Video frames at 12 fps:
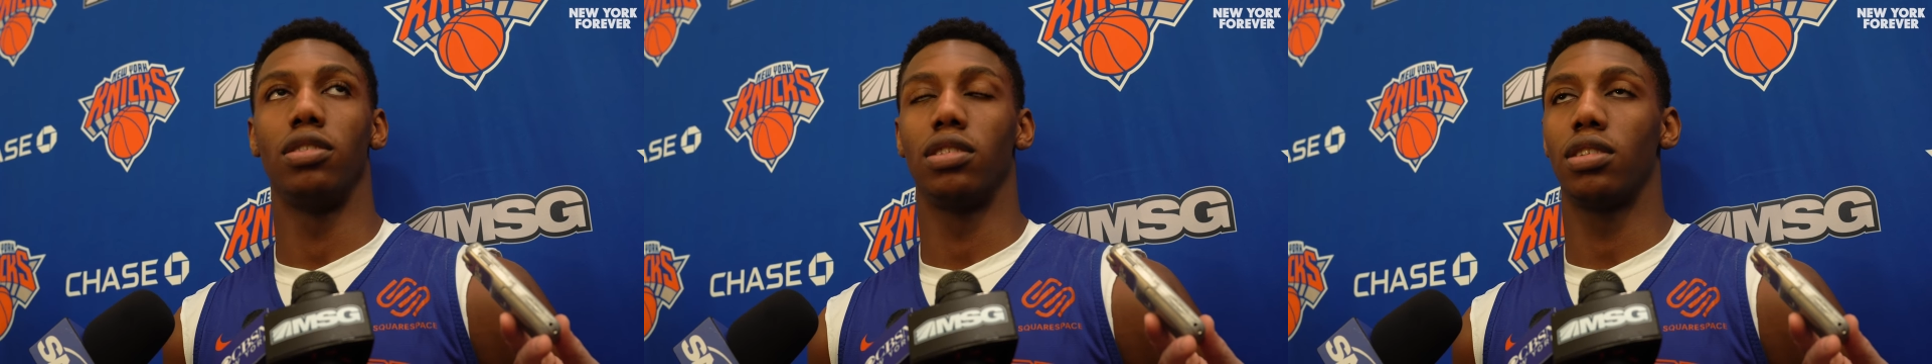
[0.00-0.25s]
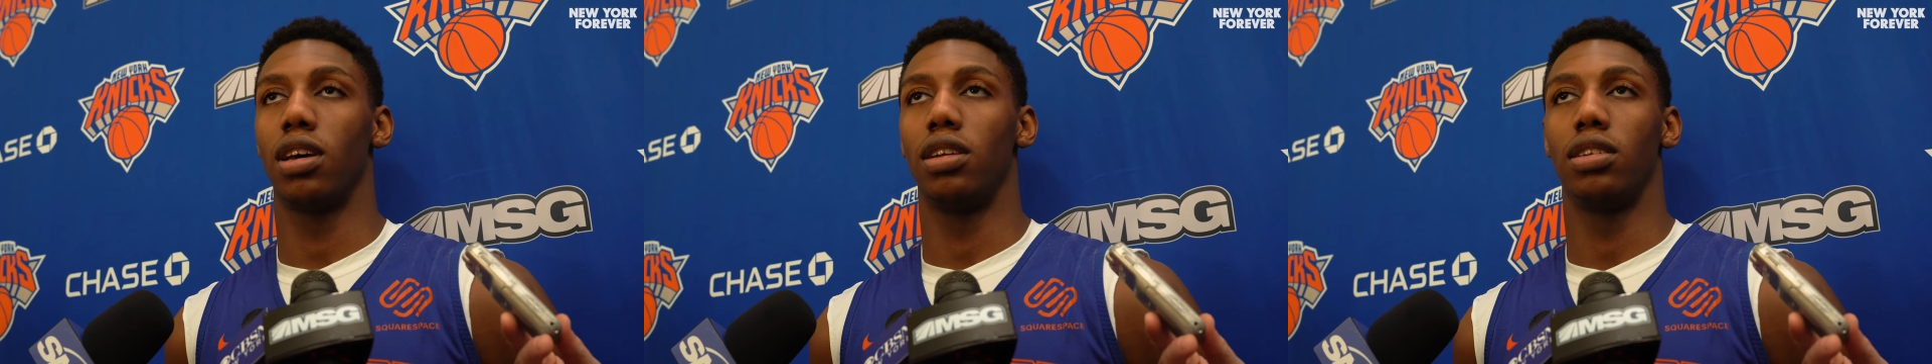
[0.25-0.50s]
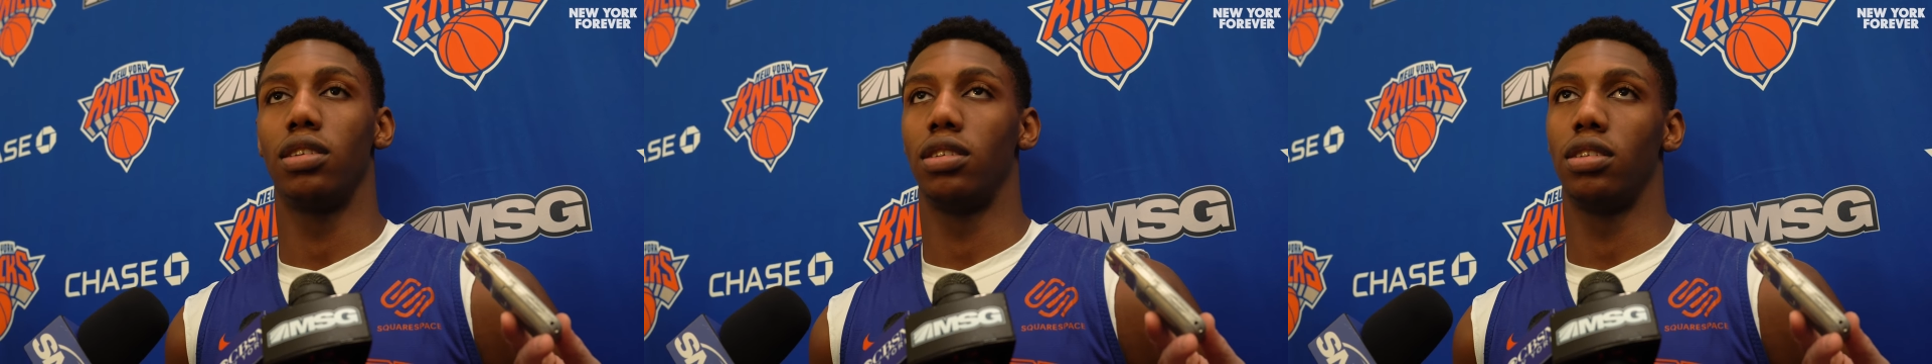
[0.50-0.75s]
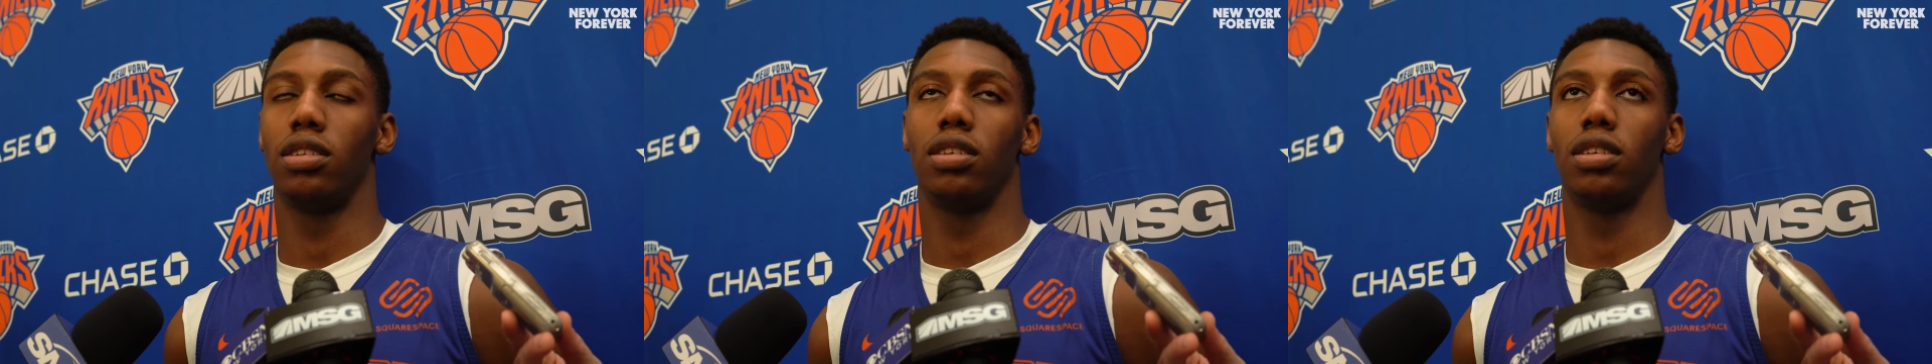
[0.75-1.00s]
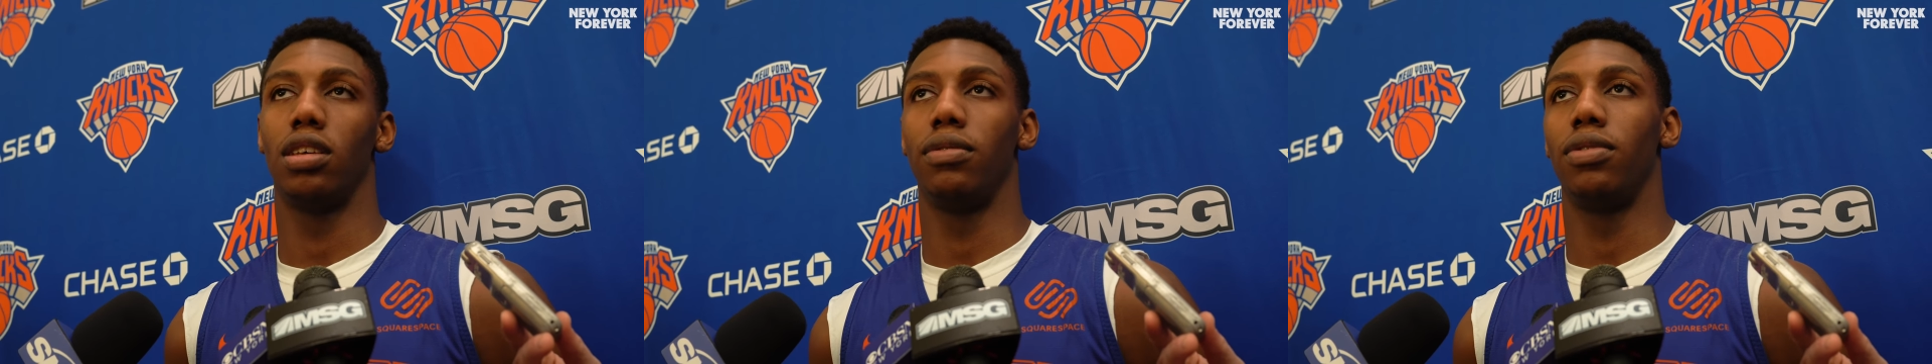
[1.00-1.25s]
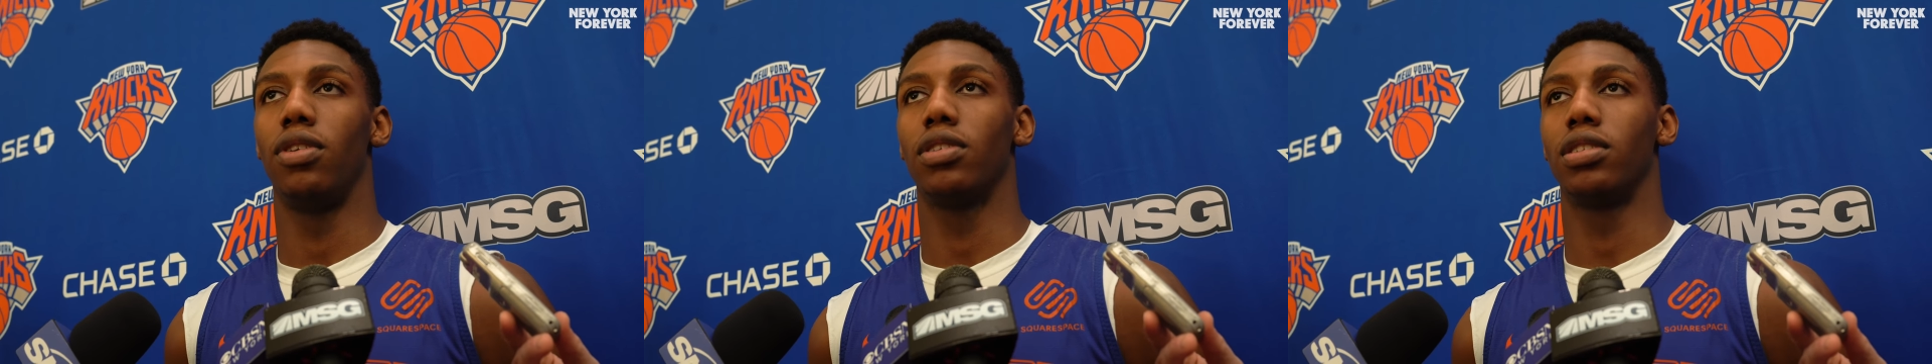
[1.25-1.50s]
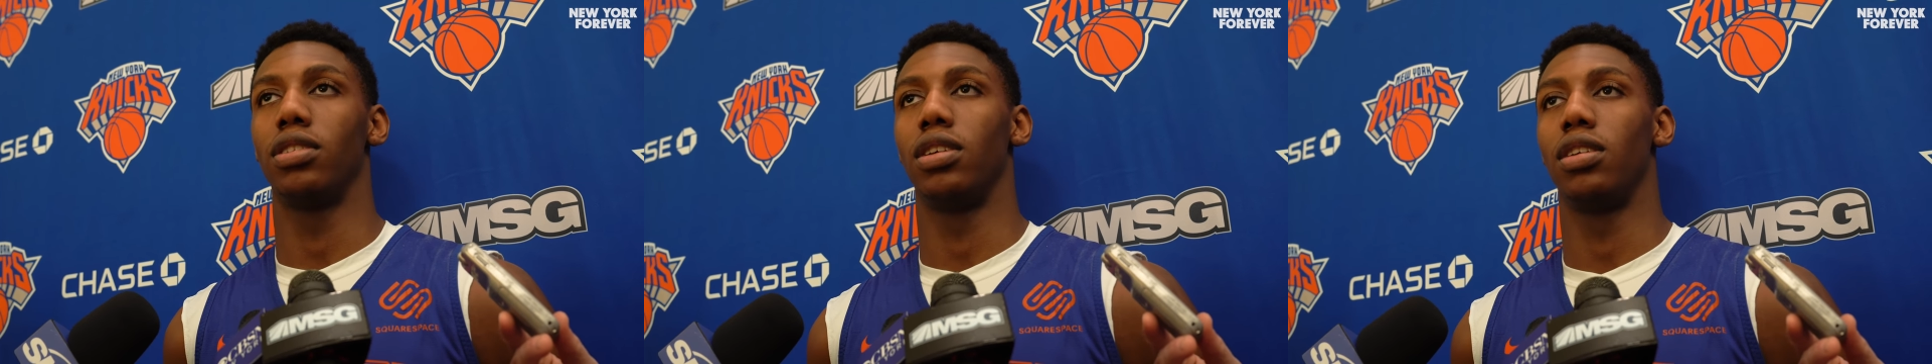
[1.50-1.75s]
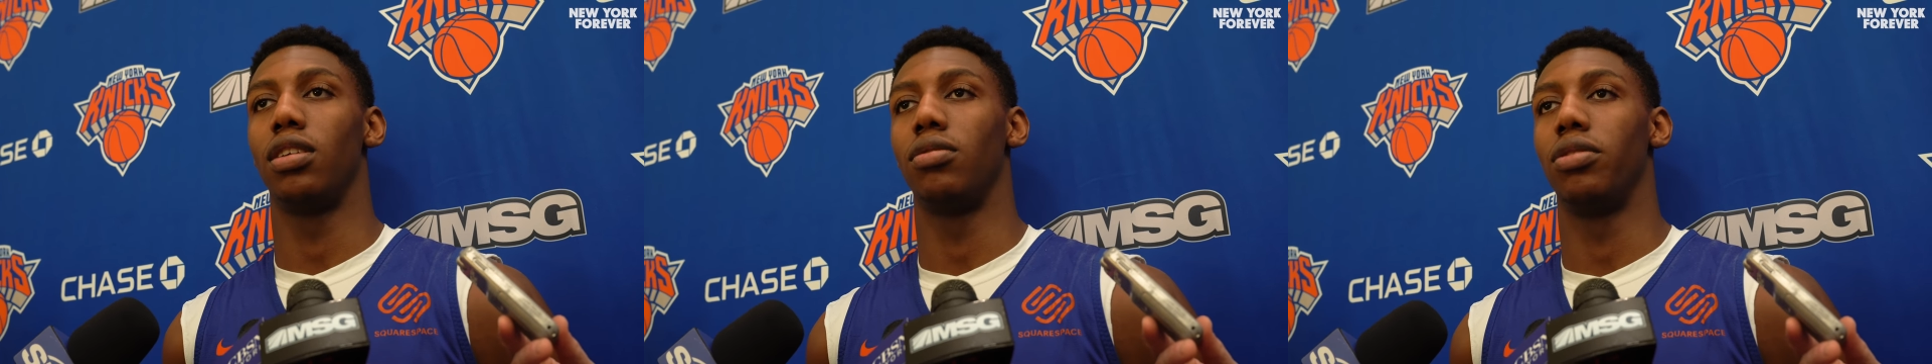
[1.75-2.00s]
Just gotta keep focusing
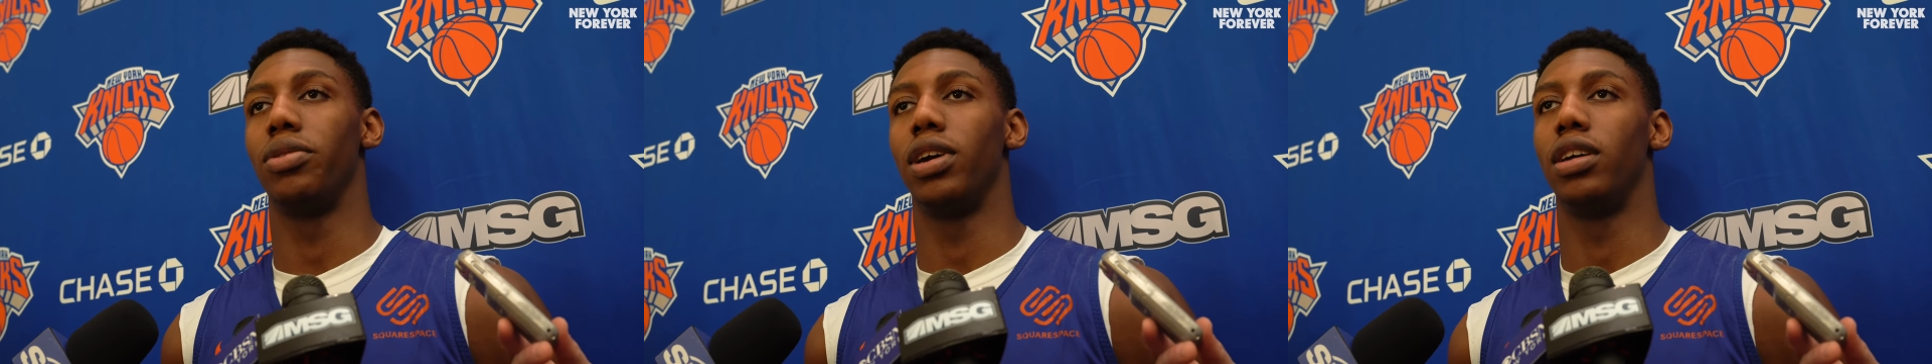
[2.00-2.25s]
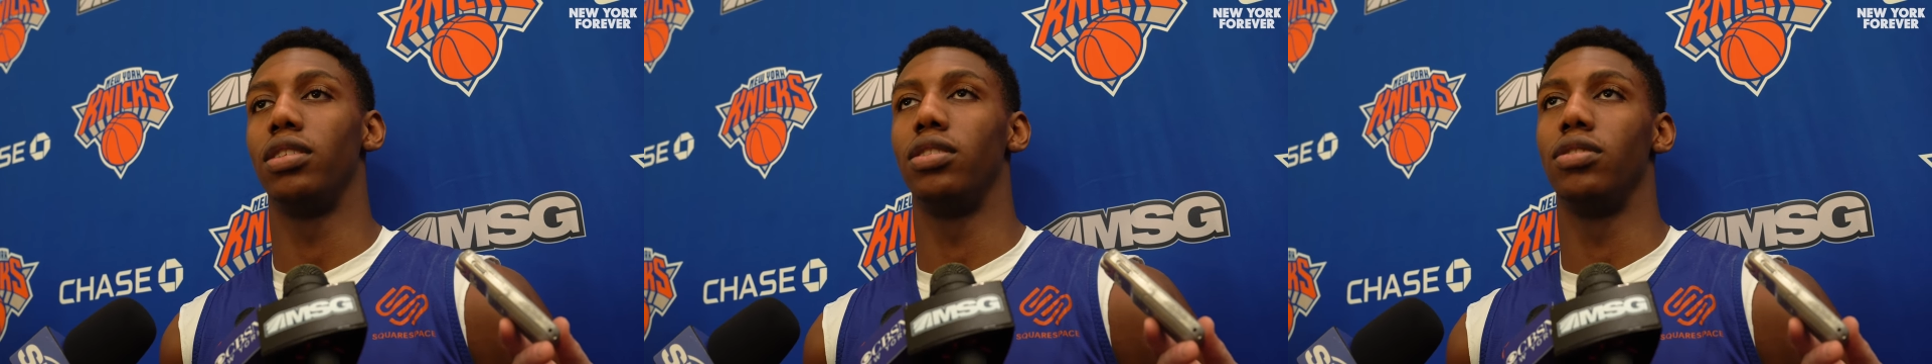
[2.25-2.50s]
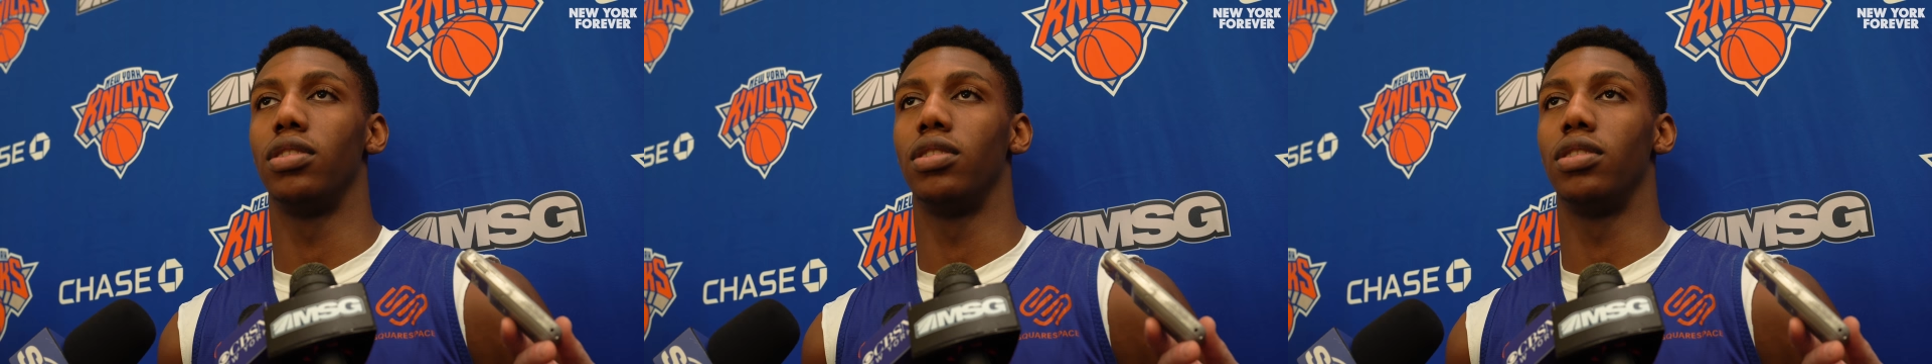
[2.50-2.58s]
in on what we gotta do,